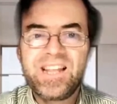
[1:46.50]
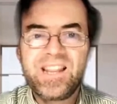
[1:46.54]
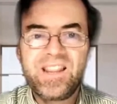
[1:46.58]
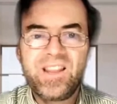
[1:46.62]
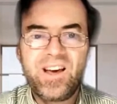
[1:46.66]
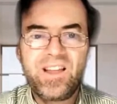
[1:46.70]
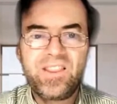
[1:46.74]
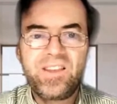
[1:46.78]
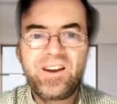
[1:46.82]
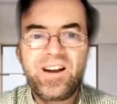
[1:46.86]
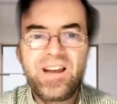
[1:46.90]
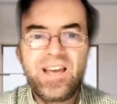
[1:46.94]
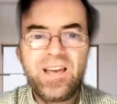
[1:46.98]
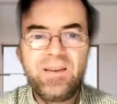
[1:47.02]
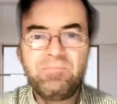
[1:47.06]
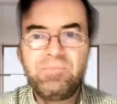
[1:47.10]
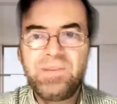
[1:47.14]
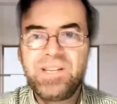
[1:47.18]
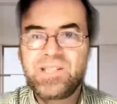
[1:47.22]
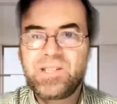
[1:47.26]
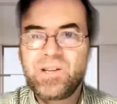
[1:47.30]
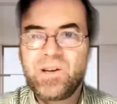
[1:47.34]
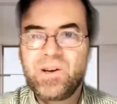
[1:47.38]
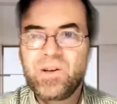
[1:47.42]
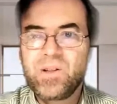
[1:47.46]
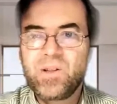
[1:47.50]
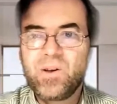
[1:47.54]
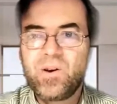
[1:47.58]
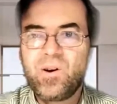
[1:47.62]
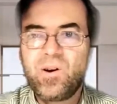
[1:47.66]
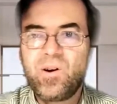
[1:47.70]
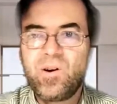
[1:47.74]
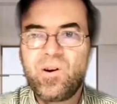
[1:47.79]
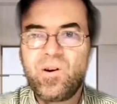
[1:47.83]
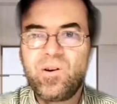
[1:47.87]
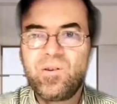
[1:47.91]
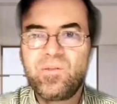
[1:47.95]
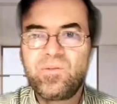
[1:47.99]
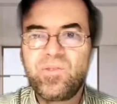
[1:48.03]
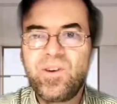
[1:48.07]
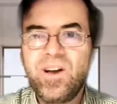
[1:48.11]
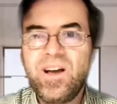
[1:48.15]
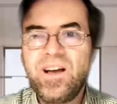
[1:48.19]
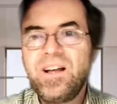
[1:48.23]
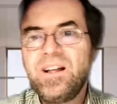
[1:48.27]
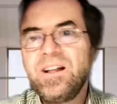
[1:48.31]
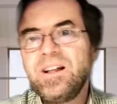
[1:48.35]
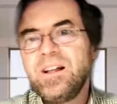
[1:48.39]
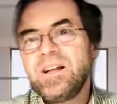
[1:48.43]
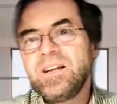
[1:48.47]
another episode of
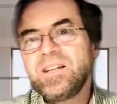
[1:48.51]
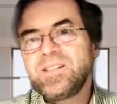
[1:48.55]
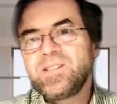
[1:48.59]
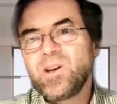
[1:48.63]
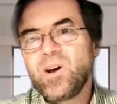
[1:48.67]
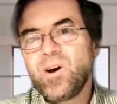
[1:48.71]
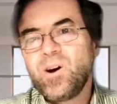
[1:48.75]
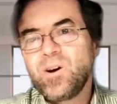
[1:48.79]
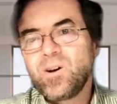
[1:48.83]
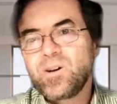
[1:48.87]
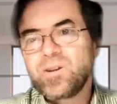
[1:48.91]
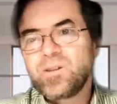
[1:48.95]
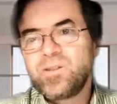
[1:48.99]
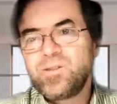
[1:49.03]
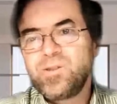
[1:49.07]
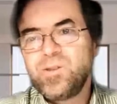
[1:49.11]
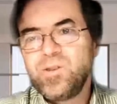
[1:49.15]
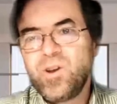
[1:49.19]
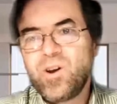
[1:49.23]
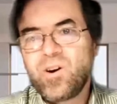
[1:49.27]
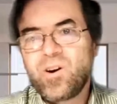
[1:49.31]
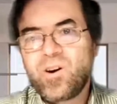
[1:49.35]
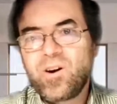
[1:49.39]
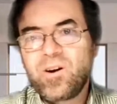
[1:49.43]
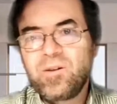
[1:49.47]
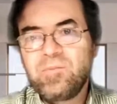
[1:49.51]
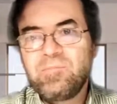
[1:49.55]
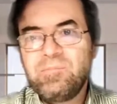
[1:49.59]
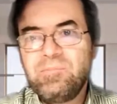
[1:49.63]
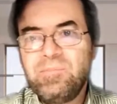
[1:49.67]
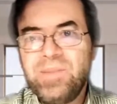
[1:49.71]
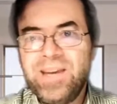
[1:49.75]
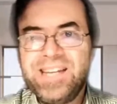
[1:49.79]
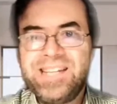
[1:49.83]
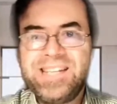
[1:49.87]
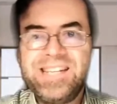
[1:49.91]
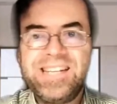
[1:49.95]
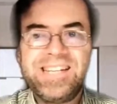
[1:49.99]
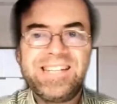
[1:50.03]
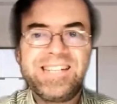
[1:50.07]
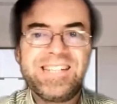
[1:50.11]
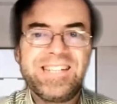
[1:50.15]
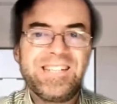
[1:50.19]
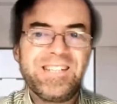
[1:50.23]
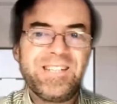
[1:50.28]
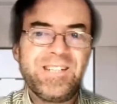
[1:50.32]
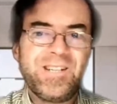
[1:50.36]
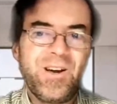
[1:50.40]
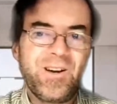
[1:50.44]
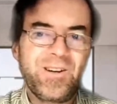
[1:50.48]
Talk to Your Meeting
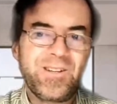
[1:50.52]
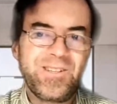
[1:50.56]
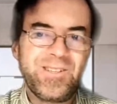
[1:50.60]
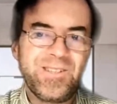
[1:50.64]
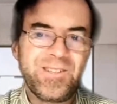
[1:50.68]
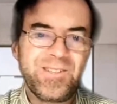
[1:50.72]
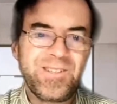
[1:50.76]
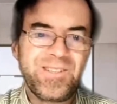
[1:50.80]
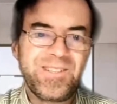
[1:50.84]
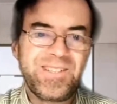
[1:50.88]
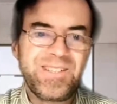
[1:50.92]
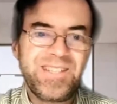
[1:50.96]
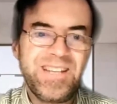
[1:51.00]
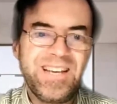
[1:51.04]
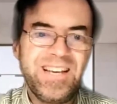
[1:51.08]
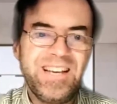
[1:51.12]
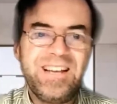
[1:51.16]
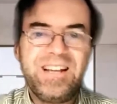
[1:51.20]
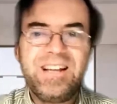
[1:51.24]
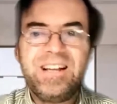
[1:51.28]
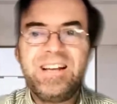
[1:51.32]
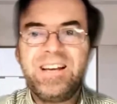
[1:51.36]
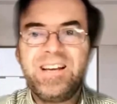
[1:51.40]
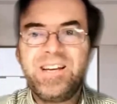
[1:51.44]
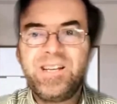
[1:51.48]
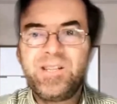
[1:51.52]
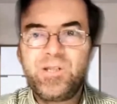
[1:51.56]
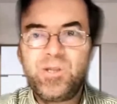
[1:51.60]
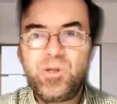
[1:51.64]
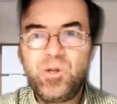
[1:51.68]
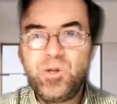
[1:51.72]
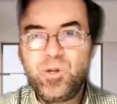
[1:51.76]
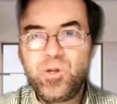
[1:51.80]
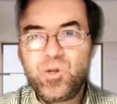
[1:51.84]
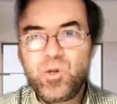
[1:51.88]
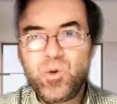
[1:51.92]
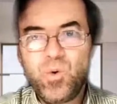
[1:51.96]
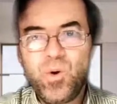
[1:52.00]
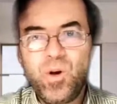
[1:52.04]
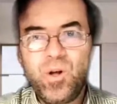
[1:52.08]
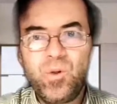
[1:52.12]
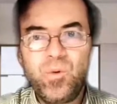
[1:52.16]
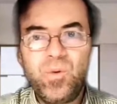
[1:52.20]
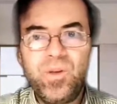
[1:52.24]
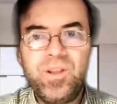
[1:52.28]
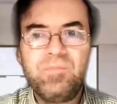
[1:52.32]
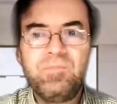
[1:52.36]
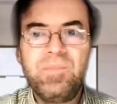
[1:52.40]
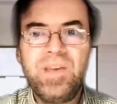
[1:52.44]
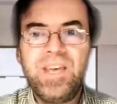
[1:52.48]
Doctors. As
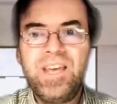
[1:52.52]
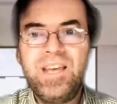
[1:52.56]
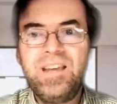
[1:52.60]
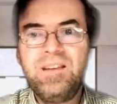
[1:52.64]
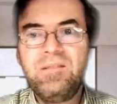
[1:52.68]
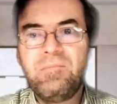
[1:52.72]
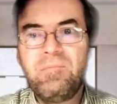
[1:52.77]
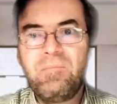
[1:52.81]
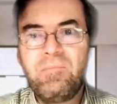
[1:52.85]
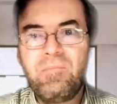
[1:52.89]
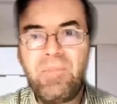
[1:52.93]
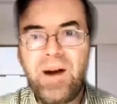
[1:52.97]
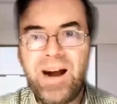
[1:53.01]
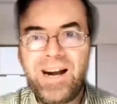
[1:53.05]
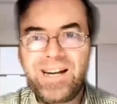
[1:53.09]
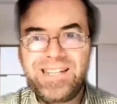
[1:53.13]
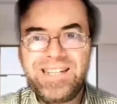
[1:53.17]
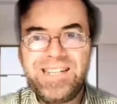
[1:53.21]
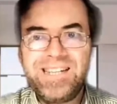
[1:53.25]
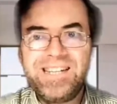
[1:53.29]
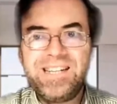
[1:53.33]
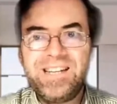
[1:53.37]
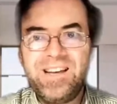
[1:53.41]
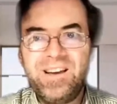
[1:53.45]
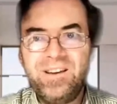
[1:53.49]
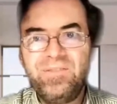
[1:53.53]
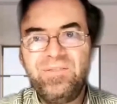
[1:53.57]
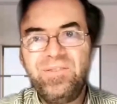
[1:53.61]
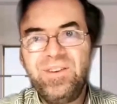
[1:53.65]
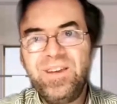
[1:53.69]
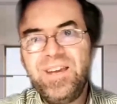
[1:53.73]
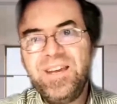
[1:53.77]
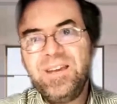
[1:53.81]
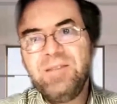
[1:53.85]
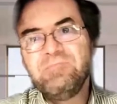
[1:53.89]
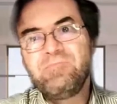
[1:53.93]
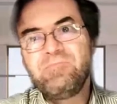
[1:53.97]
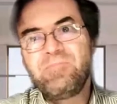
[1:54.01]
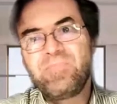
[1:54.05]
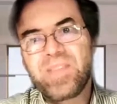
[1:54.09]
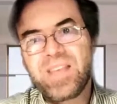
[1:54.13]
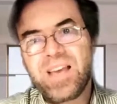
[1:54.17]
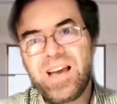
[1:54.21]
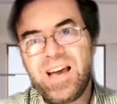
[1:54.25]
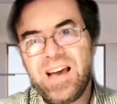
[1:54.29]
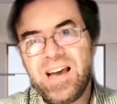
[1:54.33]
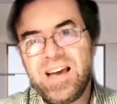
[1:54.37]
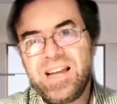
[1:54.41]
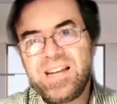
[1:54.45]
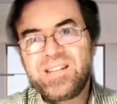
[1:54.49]
usual, with me, Martin Duffy,
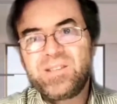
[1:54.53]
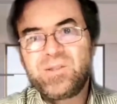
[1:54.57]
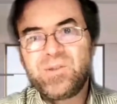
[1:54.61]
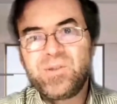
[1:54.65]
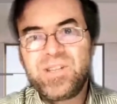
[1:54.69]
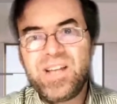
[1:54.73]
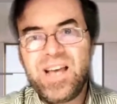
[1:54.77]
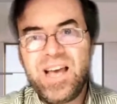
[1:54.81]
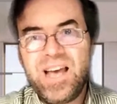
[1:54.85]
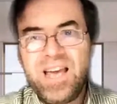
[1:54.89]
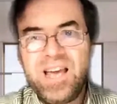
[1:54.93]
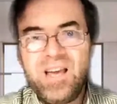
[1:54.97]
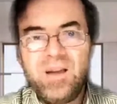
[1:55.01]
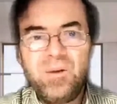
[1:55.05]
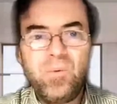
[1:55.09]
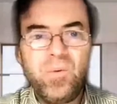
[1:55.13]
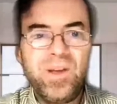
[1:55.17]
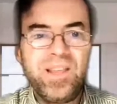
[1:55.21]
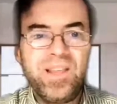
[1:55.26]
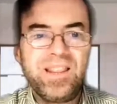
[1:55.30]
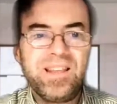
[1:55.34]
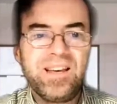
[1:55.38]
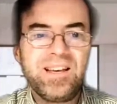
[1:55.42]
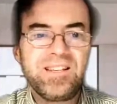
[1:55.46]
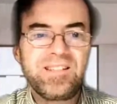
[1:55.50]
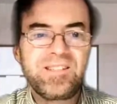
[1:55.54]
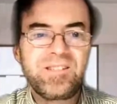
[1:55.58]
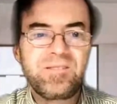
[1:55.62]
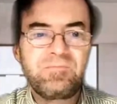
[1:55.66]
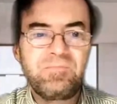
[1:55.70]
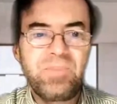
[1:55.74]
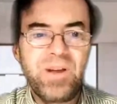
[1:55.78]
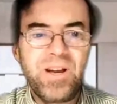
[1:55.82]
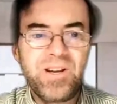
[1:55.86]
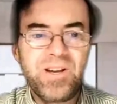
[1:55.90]
and today with a